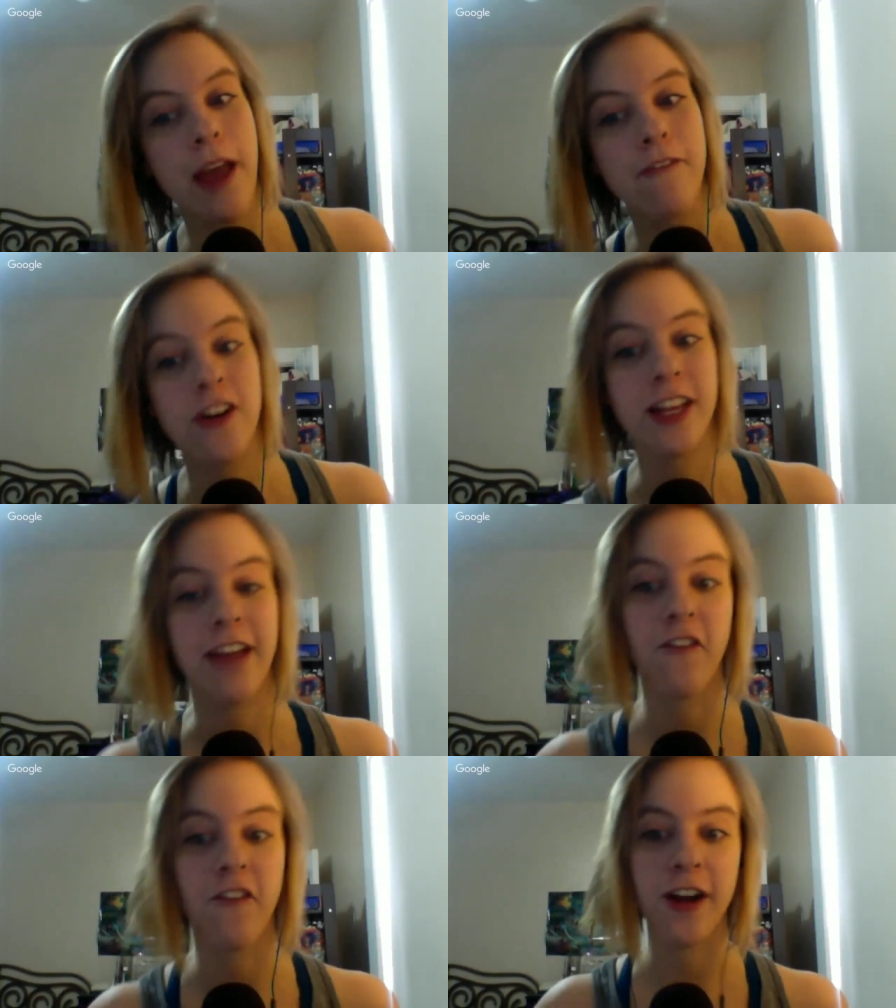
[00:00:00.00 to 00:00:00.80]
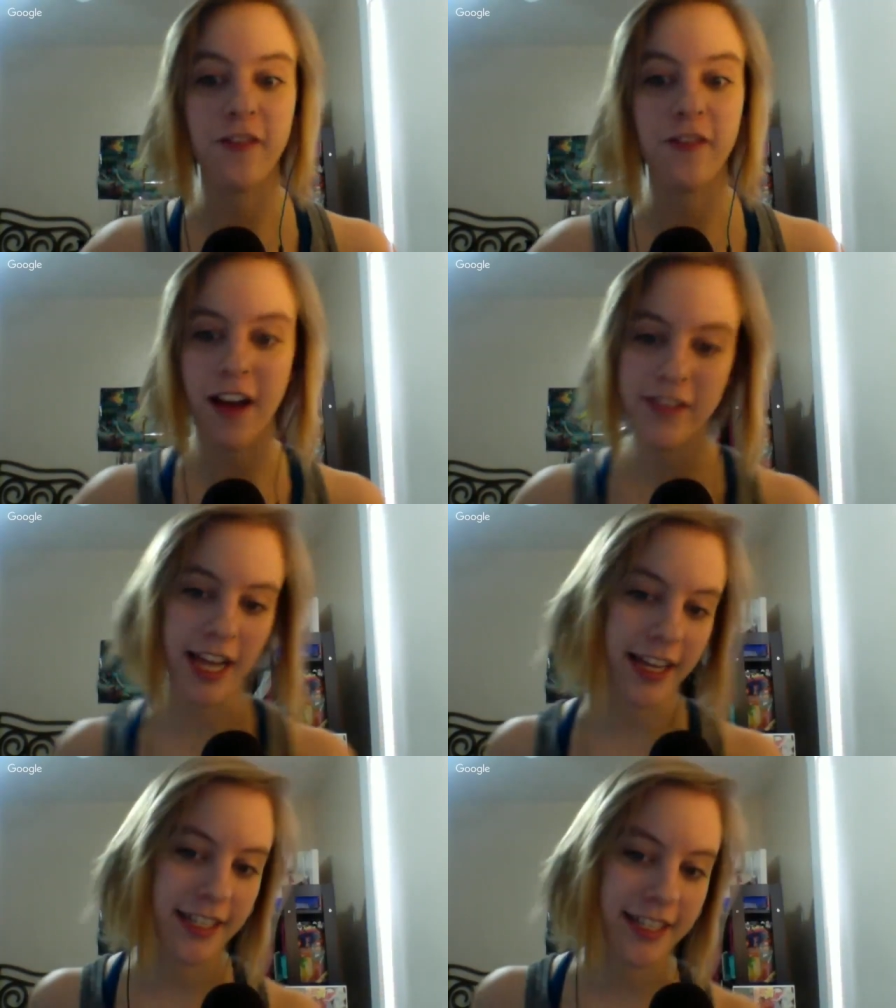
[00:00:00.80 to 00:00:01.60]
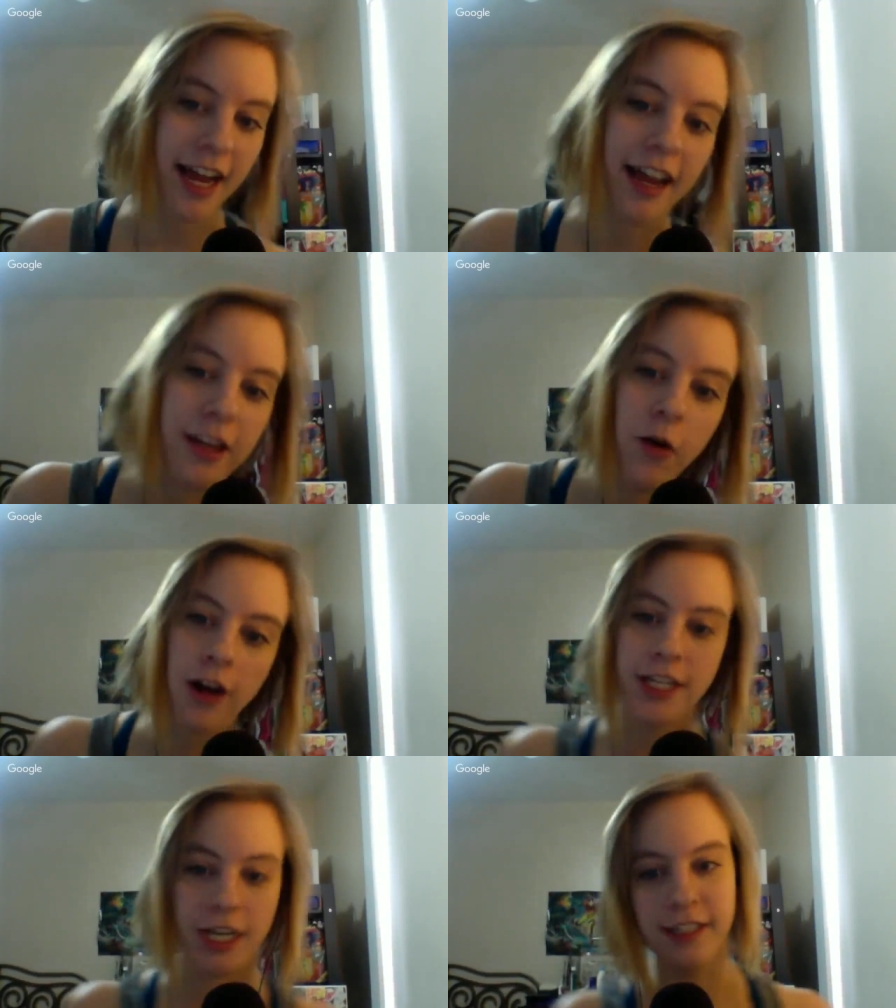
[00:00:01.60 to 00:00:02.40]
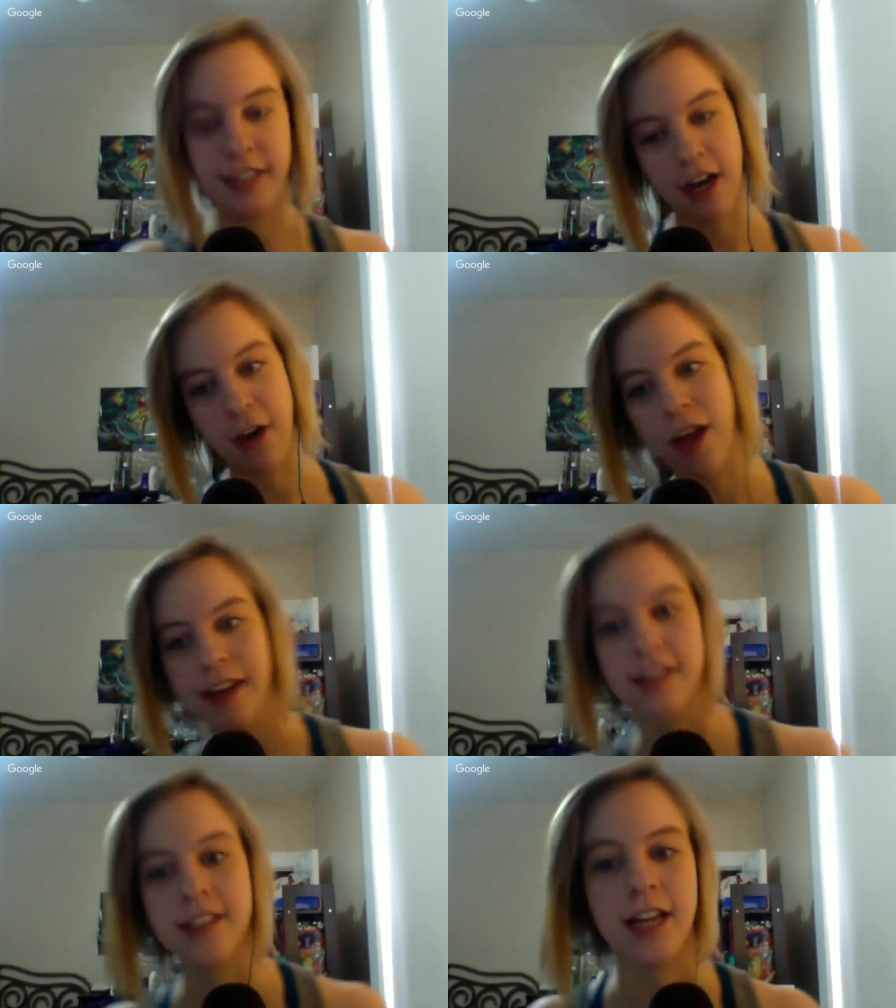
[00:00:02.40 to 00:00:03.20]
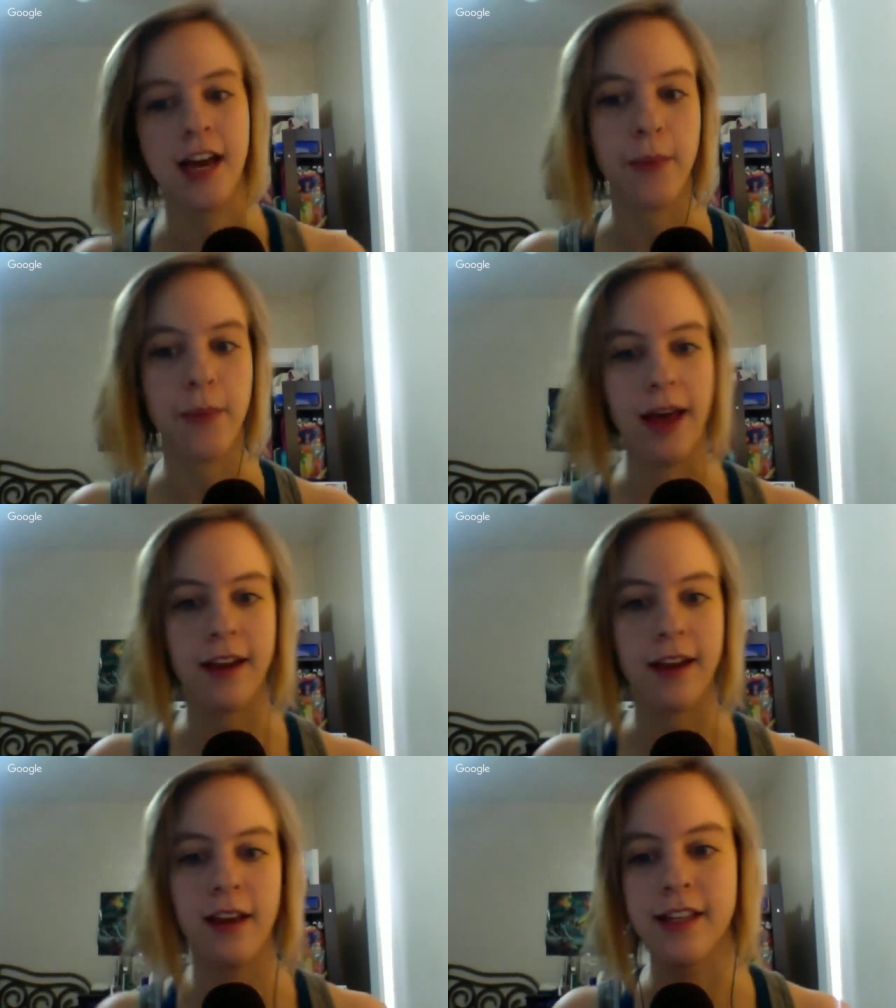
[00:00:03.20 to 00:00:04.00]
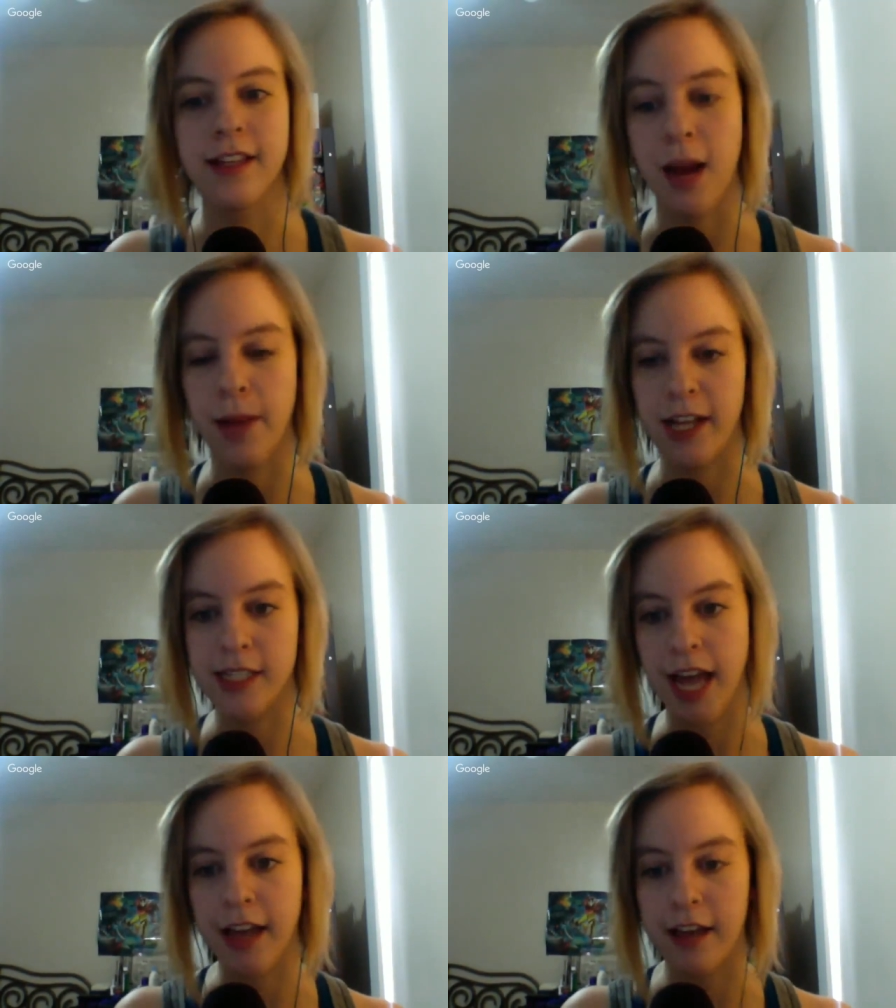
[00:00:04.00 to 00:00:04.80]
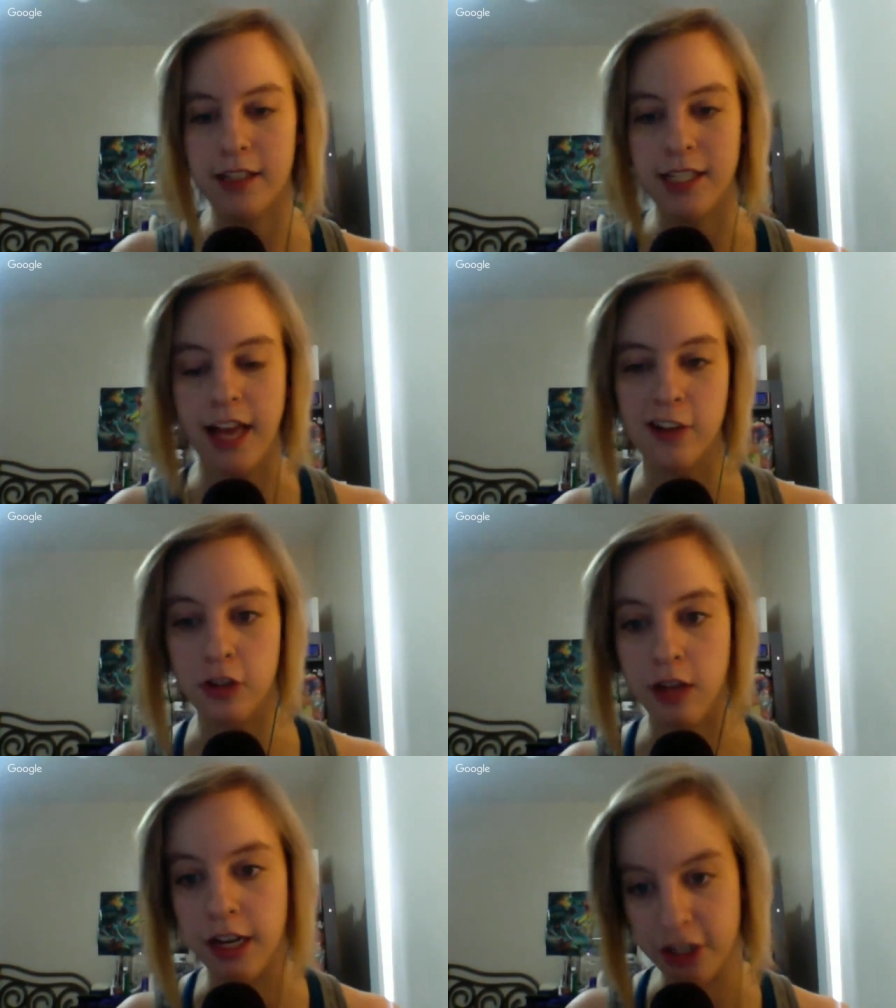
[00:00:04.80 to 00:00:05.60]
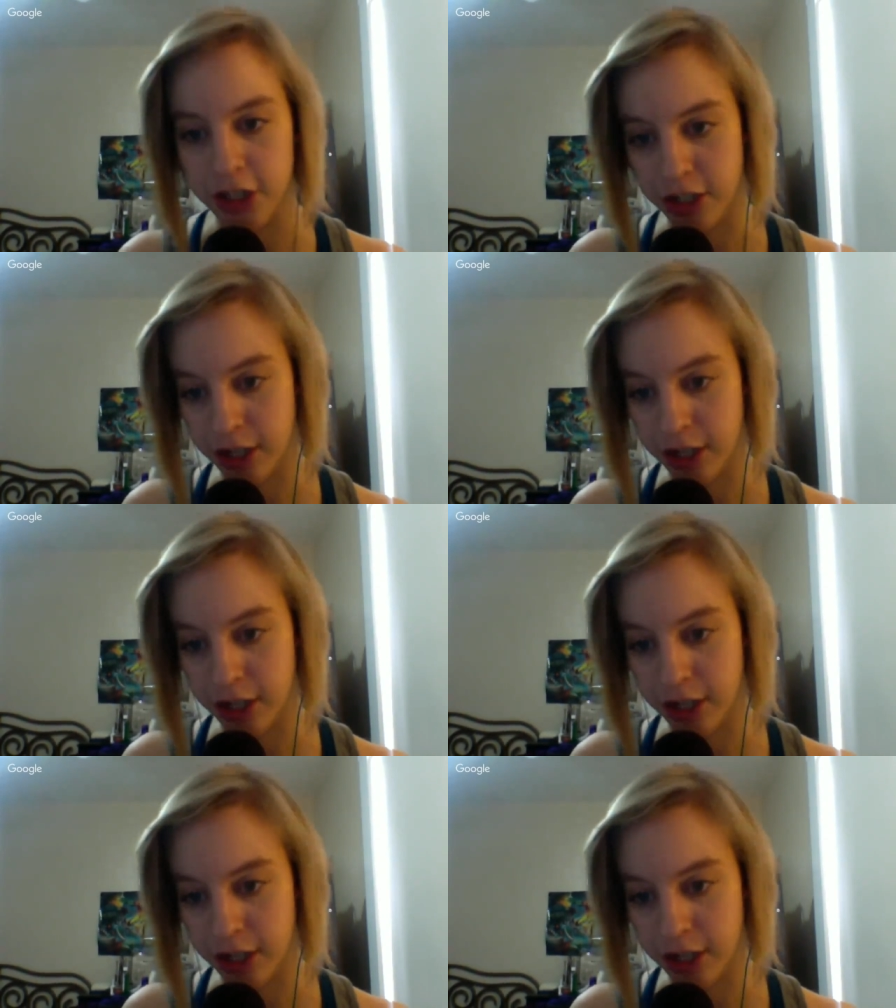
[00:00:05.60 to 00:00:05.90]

for like 45 seconds, and you are donezo. And it is not a bad. It's not a bad snack slash lunch.